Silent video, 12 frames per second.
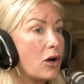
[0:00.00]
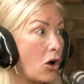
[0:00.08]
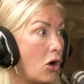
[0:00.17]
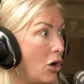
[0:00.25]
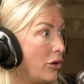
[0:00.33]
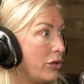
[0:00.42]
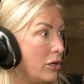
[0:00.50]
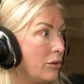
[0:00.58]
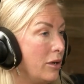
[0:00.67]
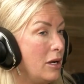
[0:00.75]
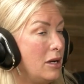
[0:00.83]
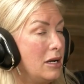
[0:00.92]
we call
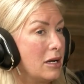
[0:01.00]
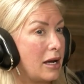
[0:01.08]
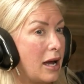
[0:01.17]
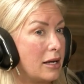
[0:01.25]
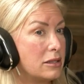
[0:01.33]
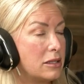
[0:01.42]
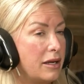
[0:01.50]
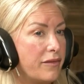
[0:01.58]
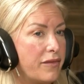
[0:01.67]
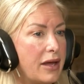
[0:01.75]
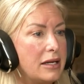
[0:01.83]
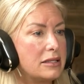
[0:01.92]
you, guys,
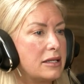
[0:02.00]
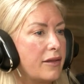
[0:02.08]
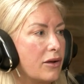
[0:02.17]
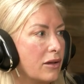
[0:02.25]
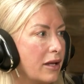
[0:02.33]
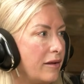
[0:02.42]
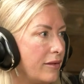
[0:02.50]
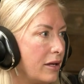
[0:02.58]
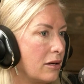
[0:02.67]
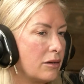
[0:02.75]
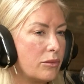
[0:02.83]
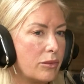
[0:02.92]
if they say they're
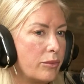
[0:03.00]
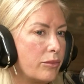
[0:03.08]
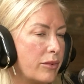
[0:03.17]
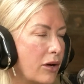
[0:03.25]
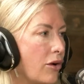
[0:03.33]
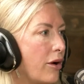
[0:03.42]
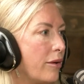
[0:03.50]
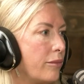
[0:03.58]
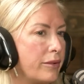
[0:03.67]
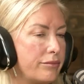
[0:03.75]
leaving, we call,